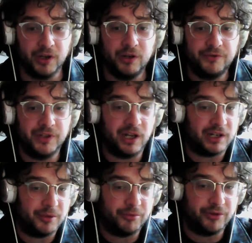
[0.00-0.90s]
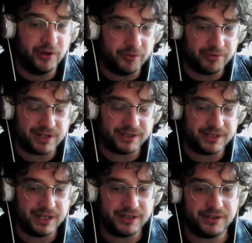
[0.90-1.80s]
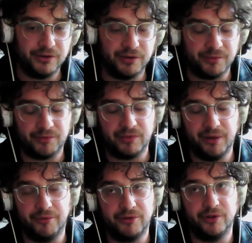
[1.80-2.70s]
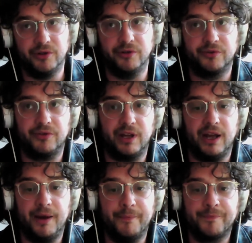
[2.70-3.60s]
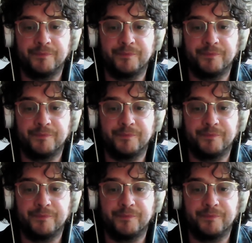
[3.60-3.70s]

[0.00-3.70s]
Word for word: feel I could improve presentation or improve um,